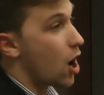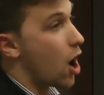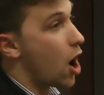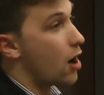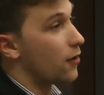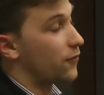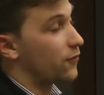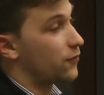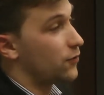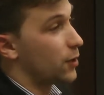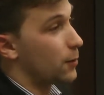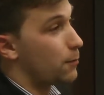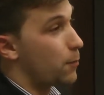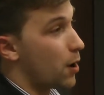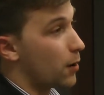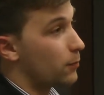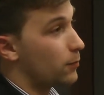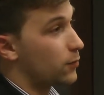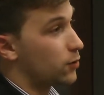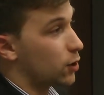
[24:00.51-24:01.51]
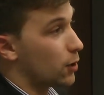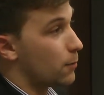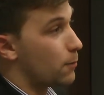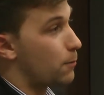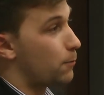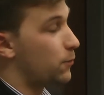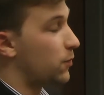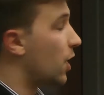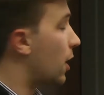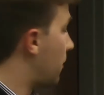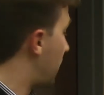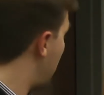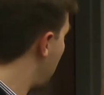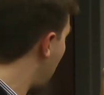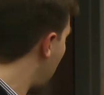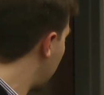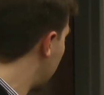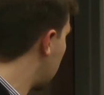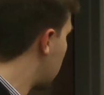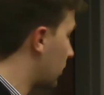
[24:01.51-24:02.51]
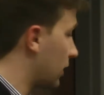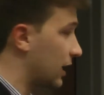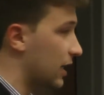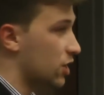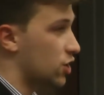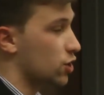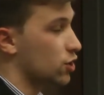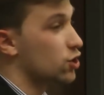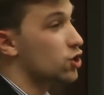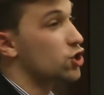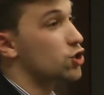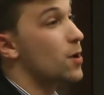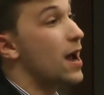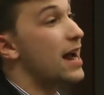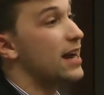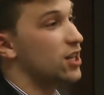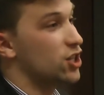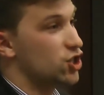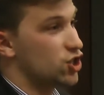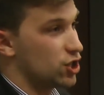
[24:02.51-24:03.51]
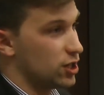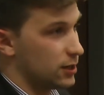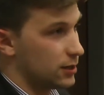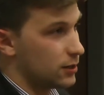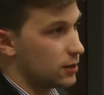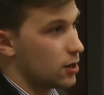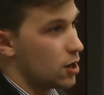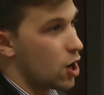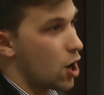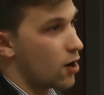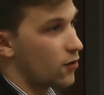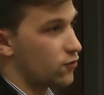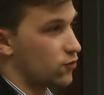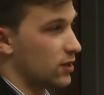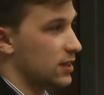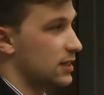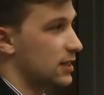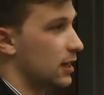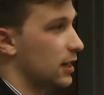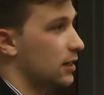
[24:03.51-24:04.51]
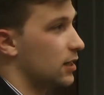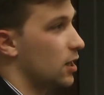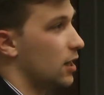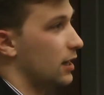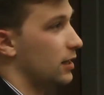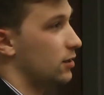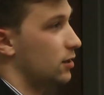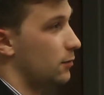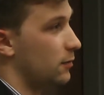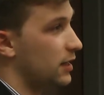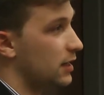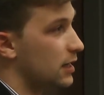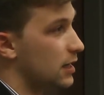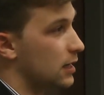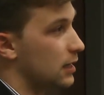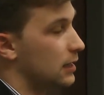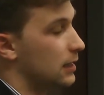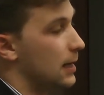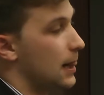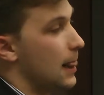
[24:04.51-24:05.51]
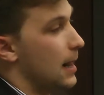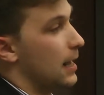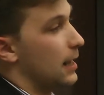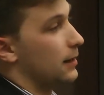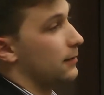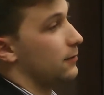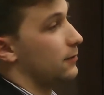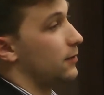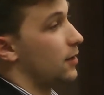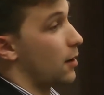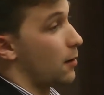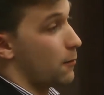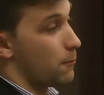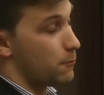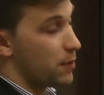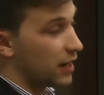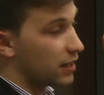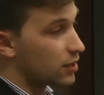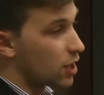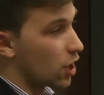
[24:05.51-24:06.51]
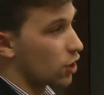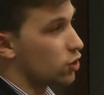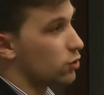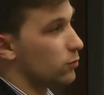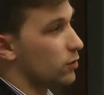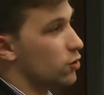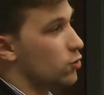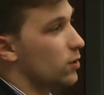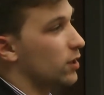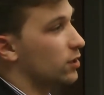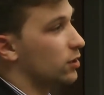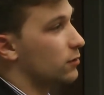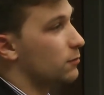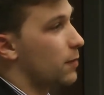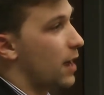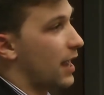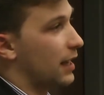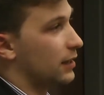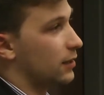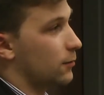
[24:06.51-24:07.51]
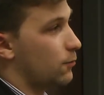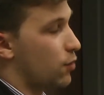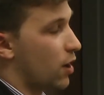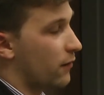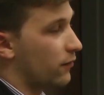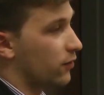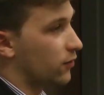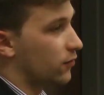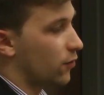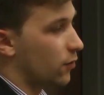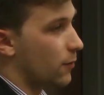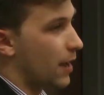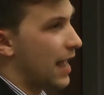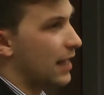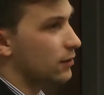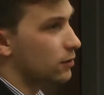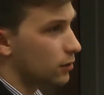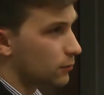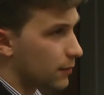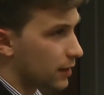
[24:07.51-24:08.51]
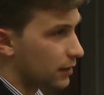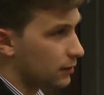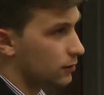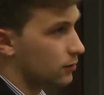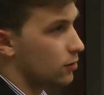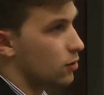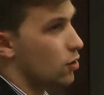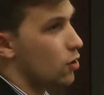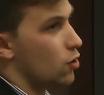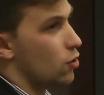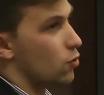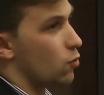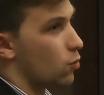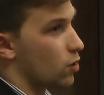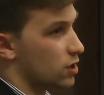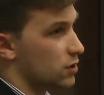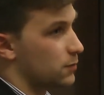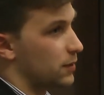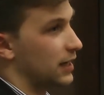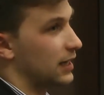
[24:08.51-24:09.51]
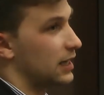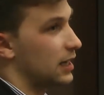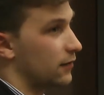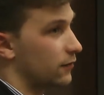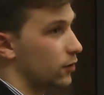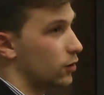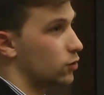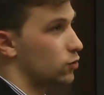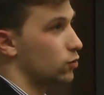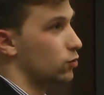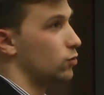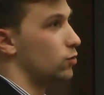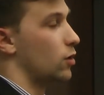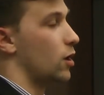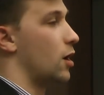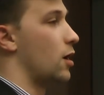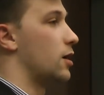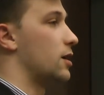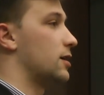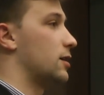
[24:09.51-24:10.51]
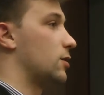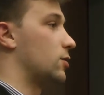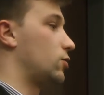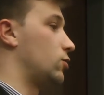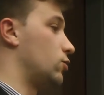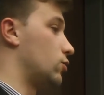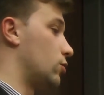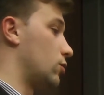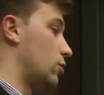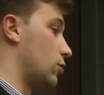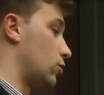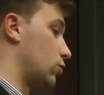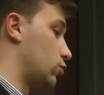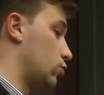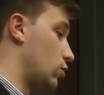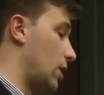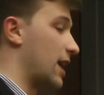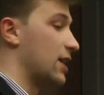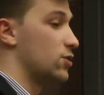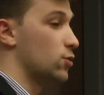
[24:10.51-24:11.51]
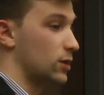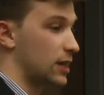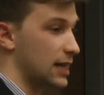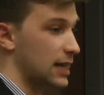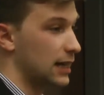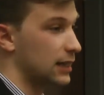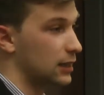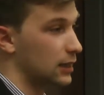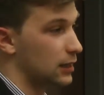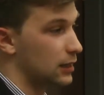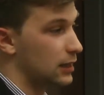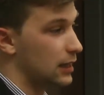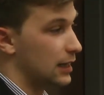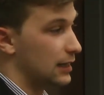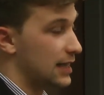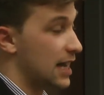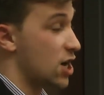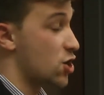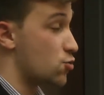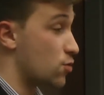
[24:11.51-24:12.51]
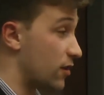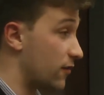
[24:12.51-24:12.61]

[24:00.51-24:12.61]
of the public relations strategy of TransCanada in the media. A big document written by the private firm Edelman was being given to Radio-Canada that